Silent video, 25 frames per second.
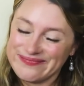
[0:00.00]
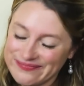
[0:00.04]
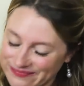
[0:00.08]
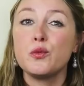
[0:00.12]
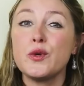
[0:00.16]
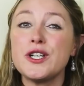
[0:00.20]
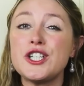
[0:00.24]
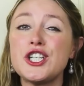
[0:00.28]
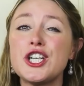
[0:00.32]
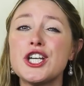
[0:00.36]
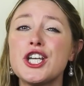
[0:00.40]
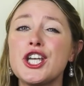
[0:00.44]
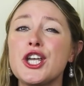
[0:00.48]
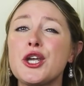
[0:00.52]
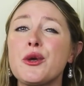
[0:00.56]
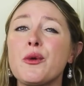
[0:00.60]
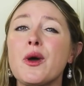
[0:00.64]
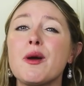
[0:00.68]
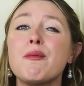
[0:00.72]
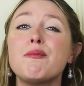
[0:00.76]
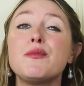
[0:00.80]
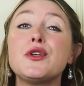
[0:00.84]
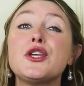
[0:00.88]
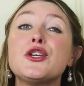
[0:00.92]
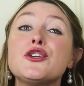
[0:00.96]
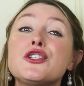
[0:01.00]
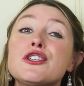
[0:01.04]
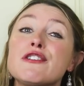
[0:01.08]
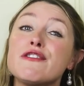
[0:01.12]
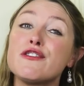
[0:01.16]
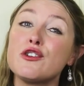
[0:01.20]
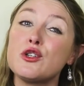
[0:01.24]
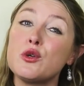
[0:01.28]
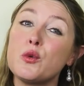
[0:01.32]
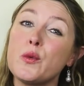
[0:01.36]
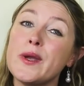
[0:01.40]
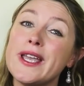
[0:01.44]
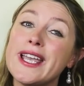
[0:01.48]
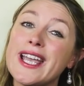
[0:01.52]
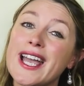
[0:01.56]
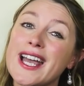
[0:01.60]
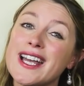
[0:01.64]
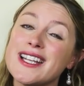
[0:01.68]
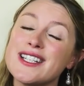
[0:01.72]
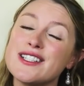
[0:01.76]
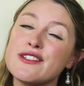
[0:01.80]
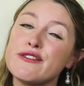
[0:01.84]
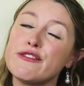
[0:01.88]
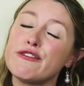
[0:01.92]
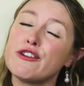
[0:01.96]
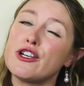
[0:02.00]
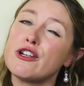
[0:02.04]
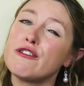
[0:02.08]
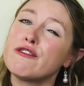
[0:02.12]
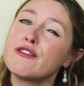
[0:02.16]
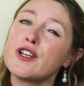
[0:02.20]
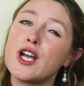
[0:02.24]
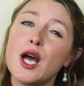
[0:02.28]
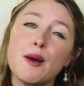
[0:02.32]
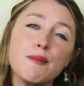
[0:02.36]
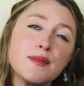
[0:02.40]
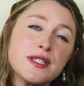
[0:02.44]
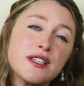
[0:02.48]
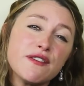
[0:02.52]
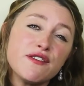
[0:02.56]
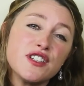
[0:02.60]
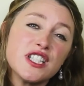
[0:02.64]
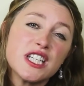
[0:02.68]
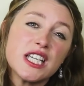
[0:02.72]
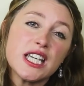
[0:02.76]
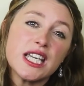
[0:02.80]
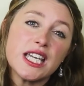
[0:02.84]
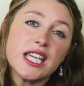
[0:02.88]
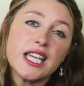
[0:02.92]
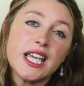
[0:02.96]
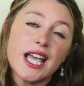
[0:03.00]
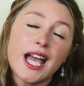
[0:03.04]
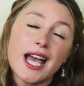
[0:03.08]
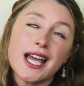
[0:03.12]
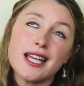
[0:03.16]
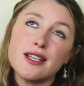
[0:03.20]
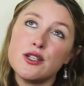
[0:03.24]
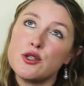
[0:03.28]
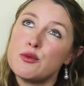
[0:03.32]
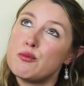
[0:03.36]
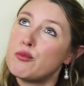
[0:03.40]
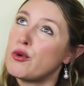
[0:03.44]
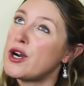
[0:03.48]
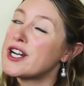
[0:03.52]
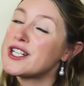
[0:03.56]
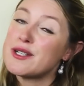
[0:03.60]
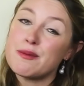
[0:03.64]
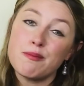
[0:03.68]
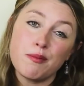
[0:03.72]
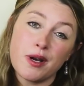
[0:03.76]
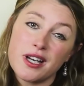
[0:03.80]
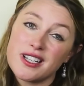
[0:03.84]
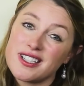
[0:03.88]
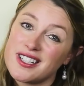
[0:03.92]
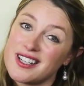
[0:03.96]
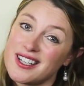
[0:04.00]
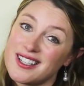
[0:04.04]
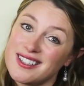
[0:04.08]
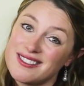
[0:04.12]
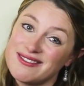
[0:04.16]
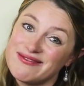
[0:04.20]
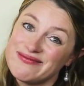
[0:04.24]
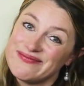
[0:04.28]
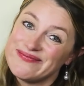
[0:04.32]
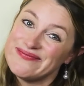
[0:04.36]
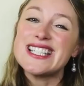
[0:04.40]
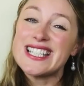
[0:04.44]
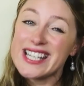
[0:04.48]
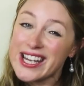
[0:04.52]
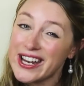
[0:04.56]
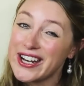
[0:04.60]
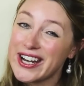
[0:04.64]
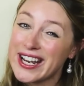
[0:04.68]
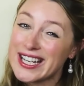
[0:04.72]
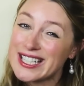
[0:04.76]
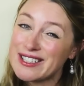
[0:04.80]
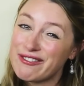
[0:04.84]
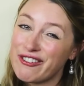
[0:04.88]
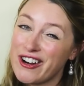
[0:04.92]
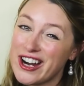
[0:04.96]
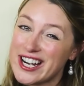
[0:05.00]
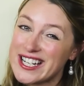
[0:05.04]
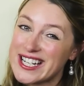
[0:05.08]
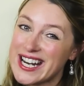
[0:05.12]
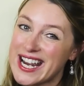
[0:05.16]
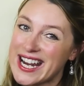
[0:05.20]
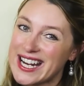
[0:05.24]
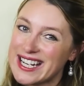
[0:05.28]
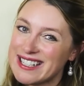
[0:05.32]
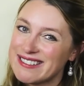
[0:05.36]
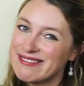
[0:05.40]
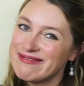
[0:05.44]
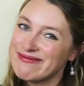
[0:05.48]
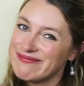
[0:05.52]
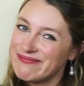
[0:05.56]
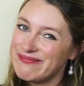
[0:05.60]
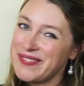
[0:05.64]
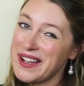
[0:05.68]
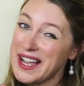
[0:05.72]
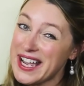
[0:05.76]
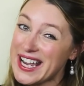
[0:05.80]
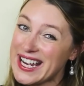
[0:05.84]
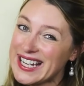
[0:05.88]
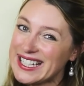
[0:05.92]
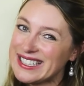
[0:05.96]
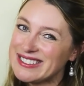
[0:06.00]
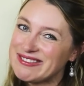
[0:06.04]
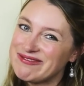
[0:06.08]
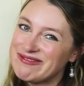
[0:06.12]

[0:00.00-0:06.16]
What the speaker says: Wishing you a beautiful weekend full of cups of tea and bread and butter. See you next Friday. Bye.